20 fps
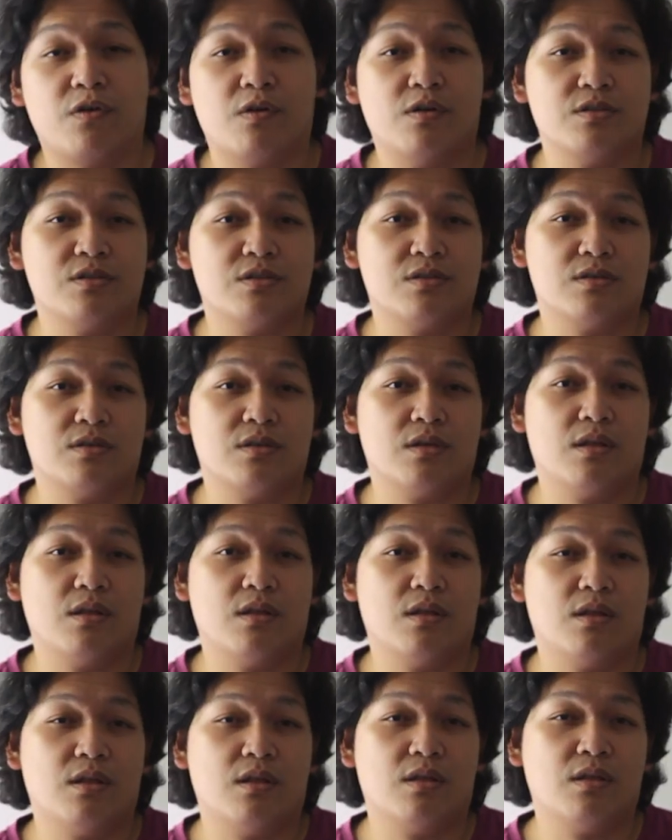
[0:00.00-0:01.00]
course,
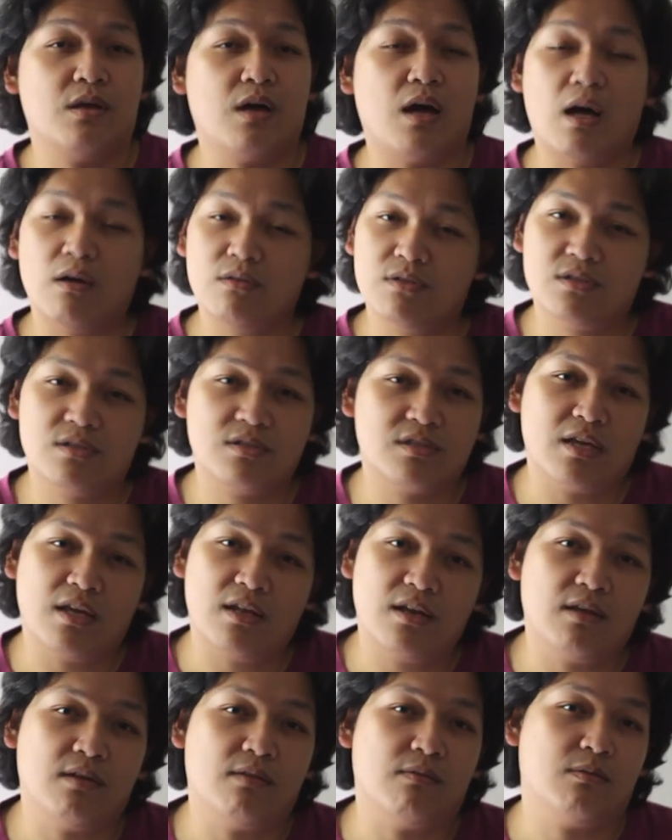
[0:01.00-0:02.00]
the
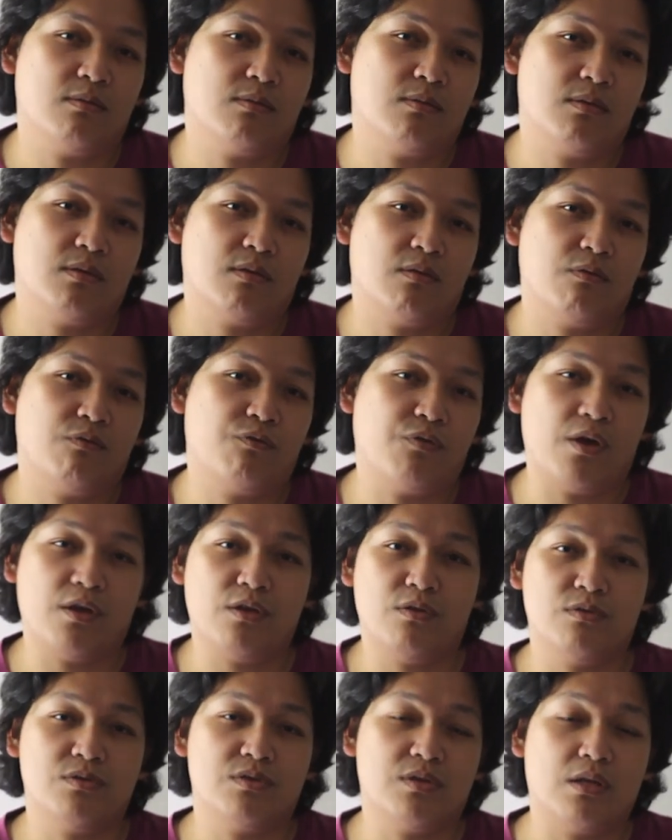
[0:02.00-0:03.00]
outstanding
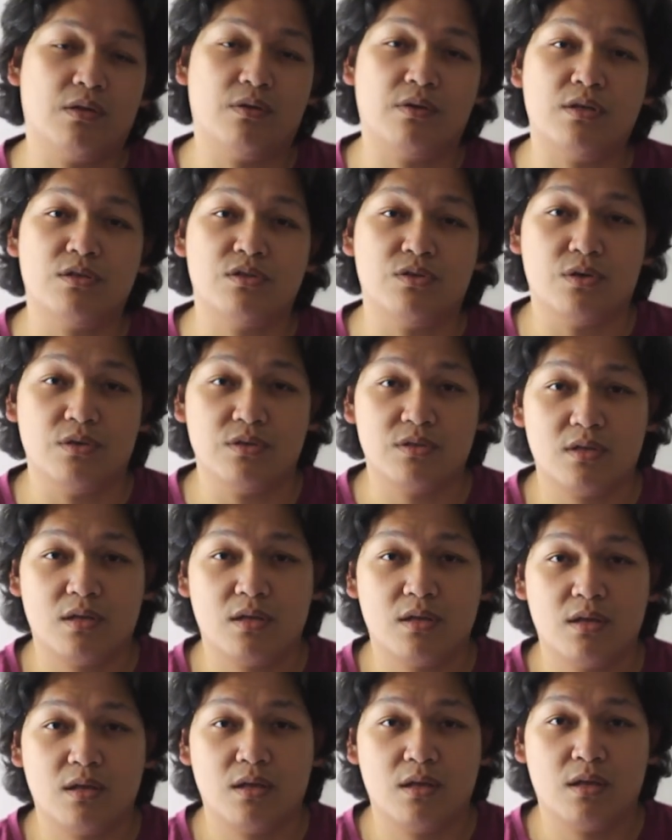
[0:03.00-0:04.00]
venues and resorts
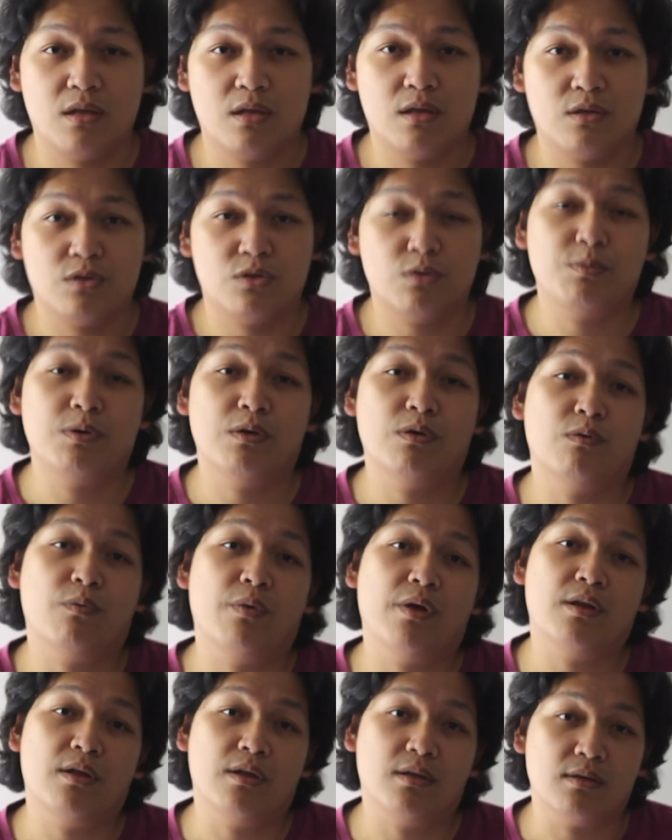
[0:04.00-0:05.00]
to be your
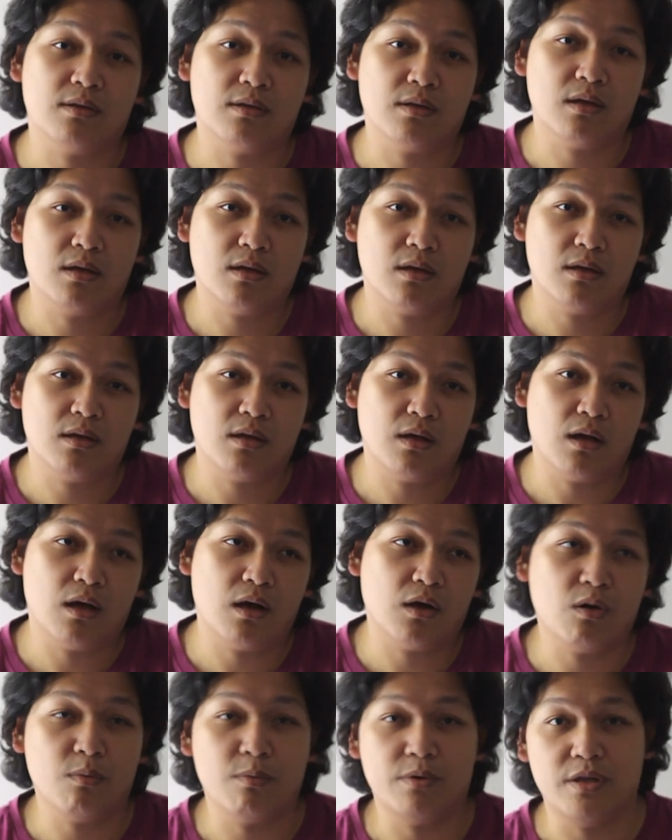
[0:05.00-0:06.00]
wedding
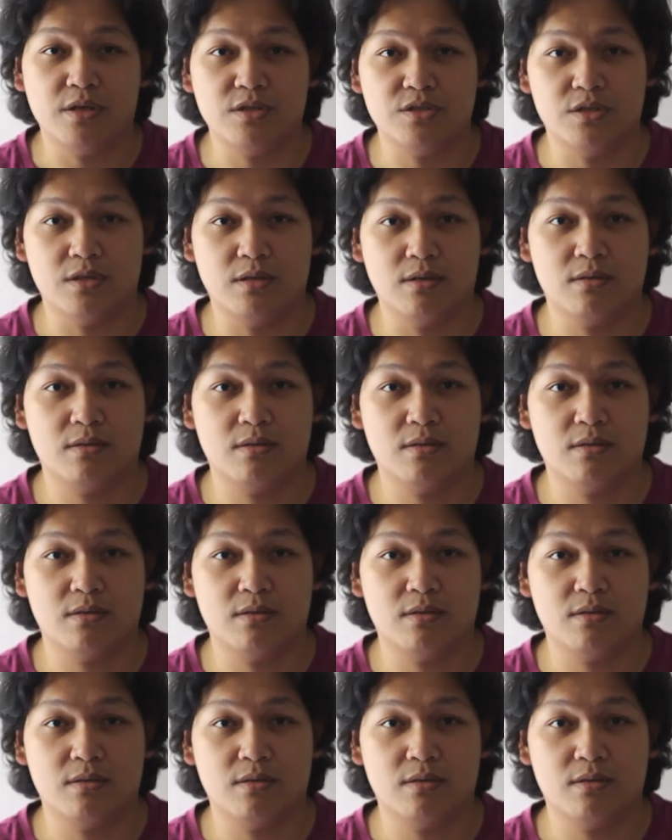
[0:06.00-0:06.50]
accommodation.